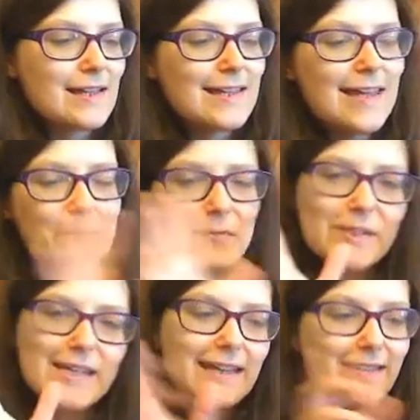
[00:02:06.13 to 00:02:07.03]
get
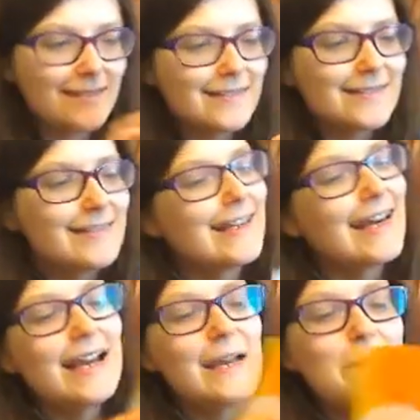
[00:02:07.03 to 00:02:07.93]
buzzing,
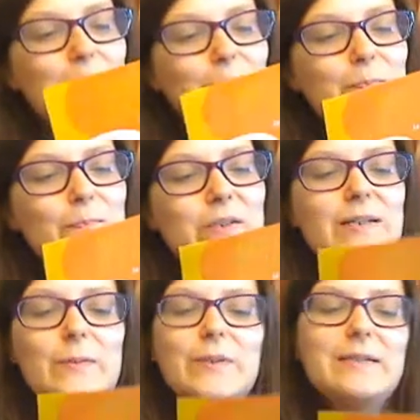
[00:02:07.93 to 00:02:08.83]
like a buzzy
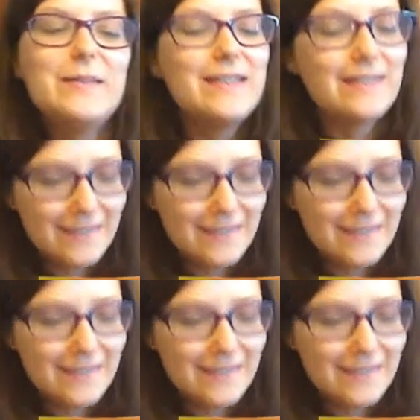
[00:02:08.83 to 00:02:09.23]
bee.